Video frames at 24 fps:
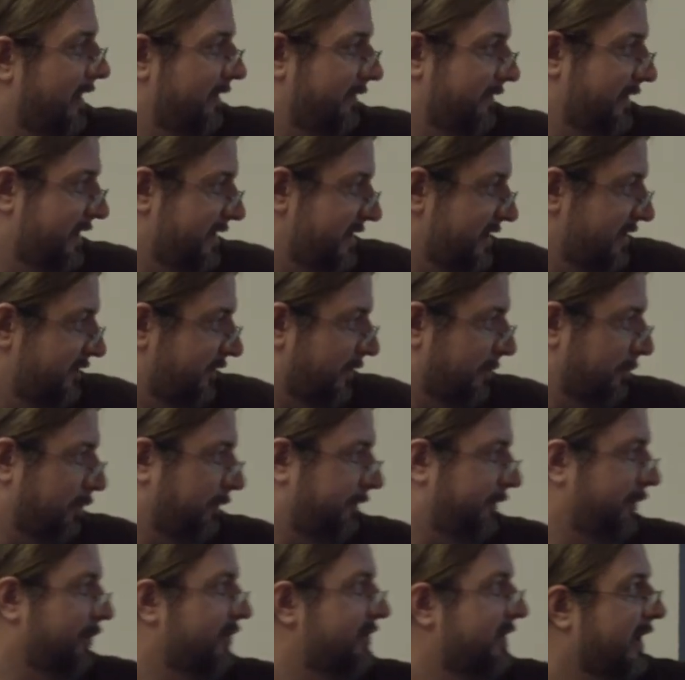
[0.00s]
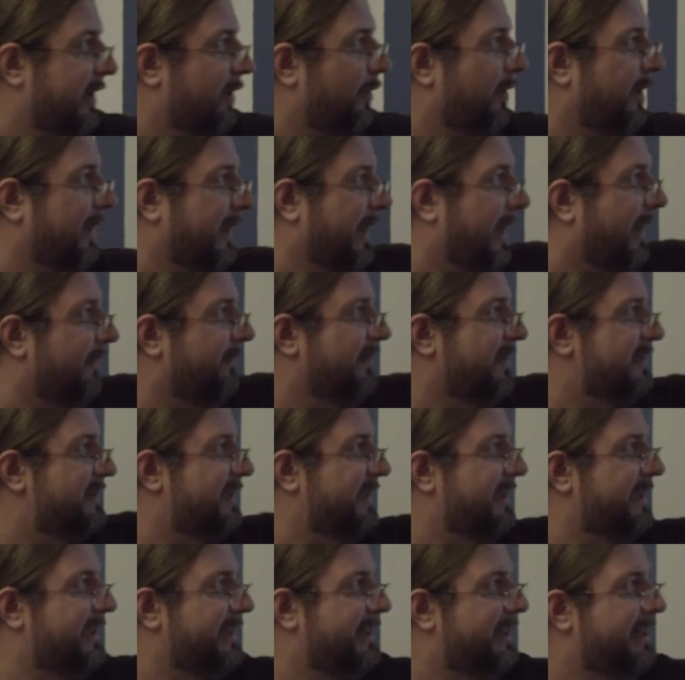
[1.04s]
This is from profuse.org.
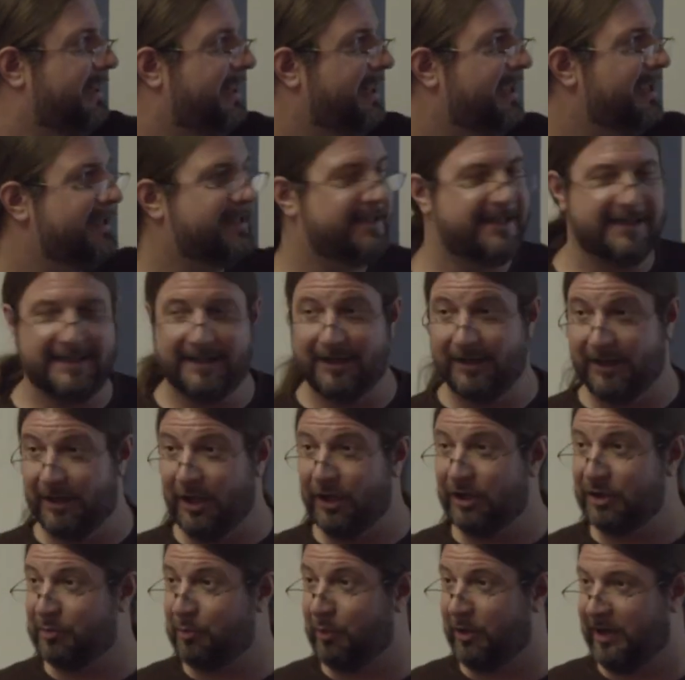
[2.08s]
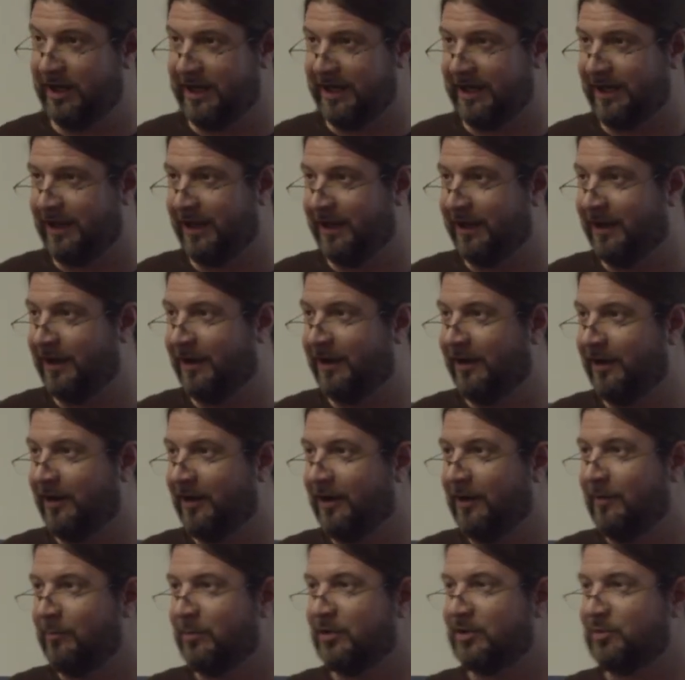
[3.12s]
Obviously, this looks pretty,
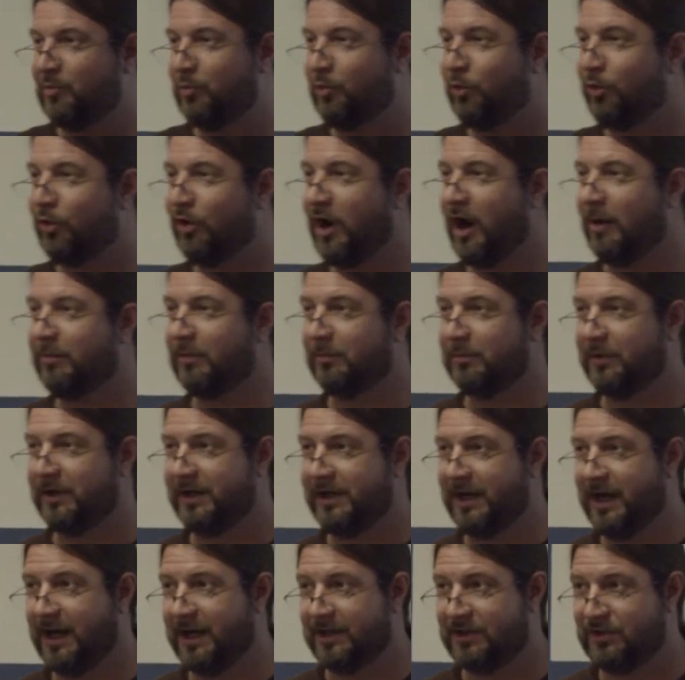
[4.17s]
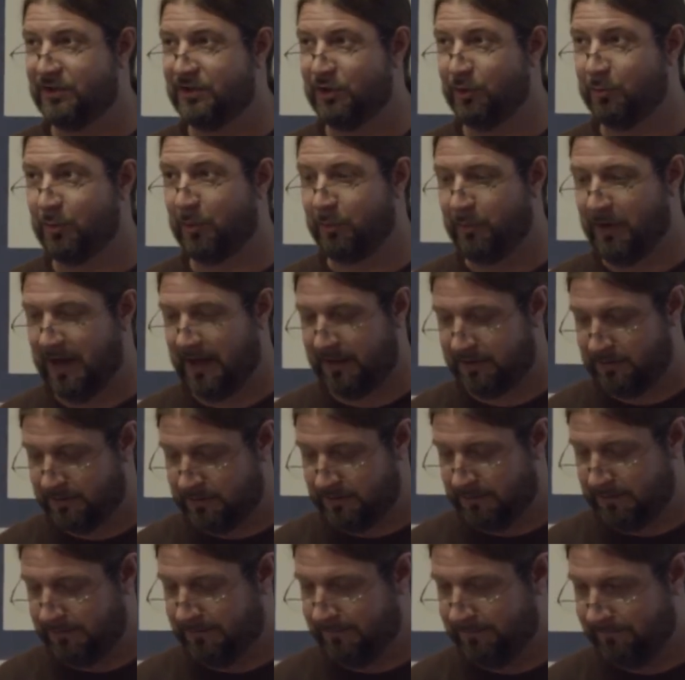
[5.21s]
but it's probably not super practical.